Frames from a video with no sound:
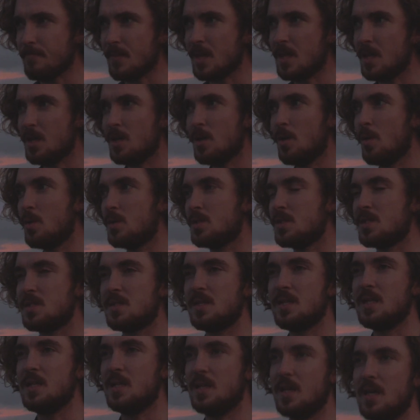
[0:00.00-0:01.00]
you know, as a
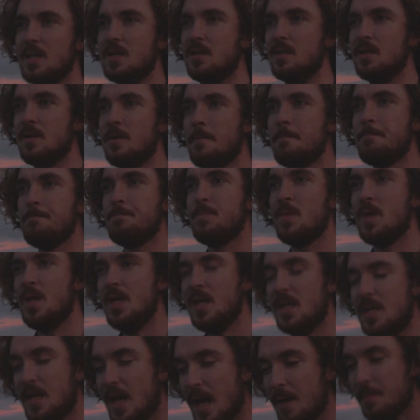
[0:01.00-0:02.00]
silly kid.
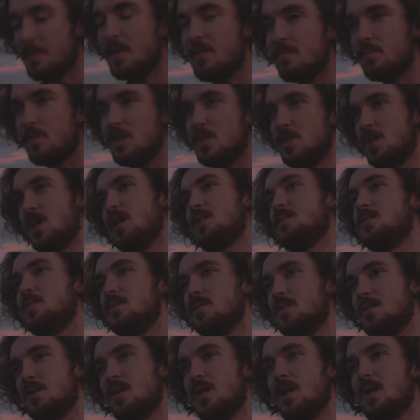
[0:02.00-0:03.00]
He kept giving me
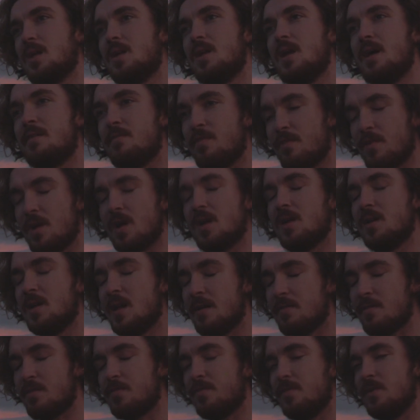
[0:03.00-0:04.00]
chances, and I'll
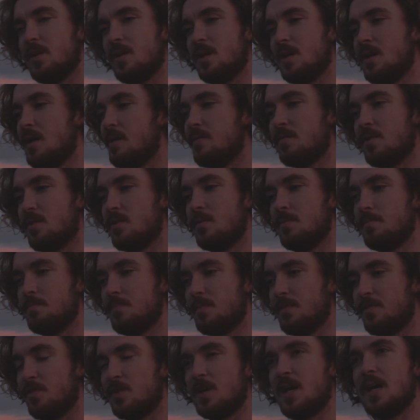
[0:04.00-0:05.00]
never
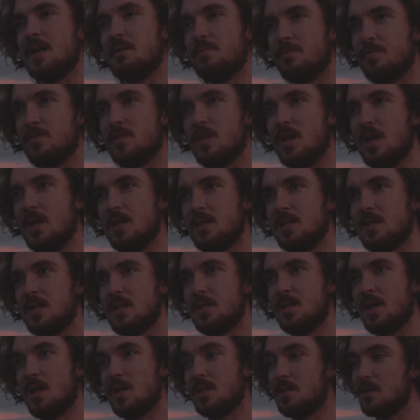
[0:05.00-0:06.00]
forget him for that.
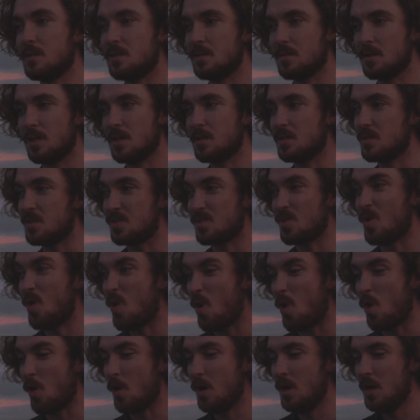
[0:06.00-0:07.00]
And the
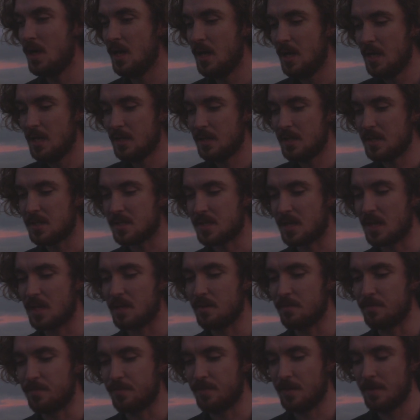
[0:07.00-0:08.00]
store, this kind
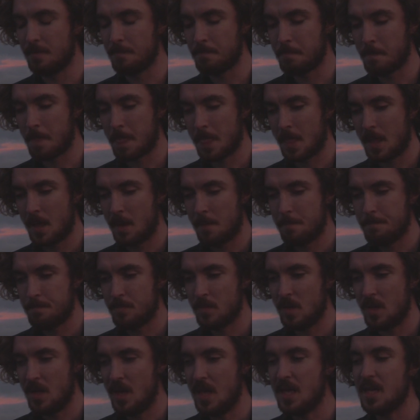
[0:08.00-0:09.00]
of
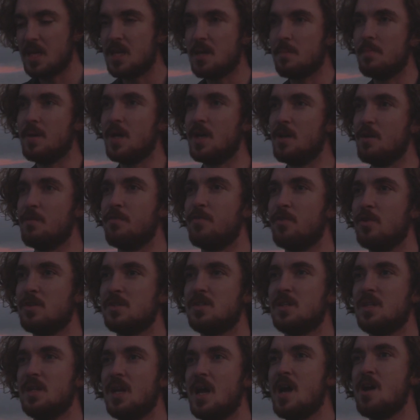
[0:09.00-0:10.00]
incubator for us
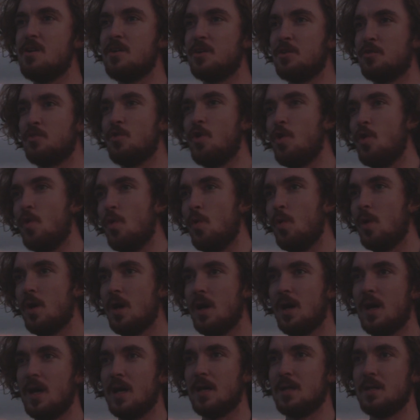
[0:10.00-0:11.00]
to learn and grow
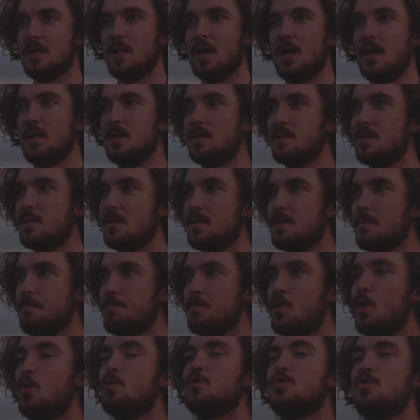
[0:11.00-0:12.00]
and
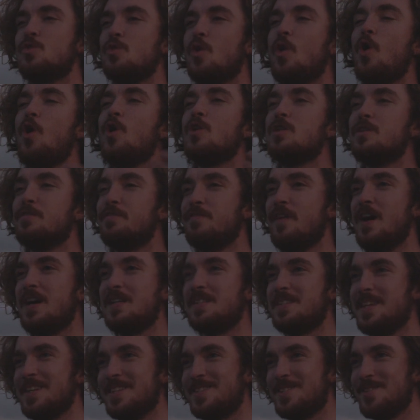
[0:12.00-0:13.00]
go through all the
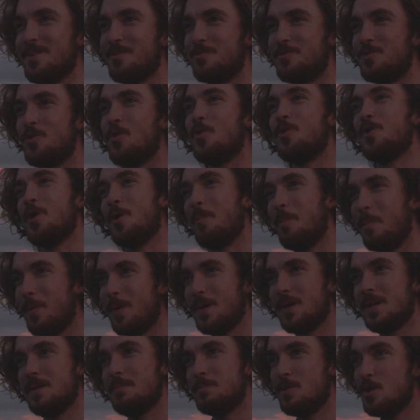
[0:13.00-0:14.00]
facets of growing
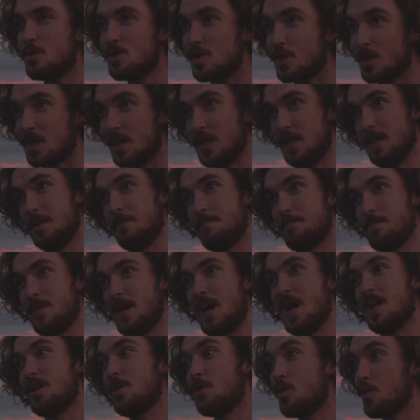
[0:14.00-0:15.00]
up, musically
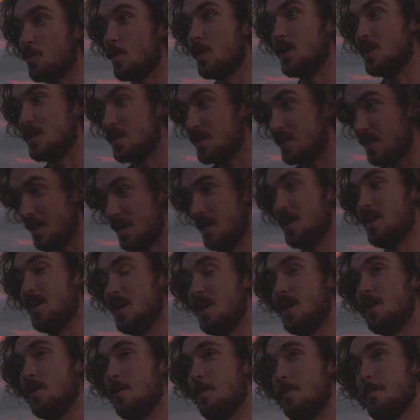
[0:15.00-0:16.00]
and otherwise
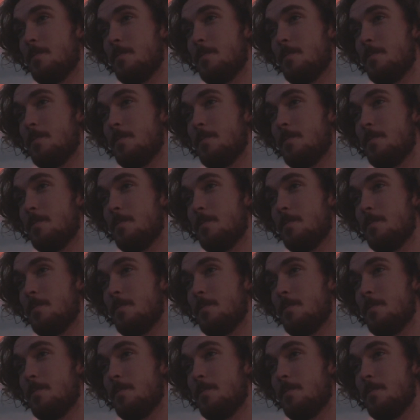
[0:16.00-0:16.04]
here.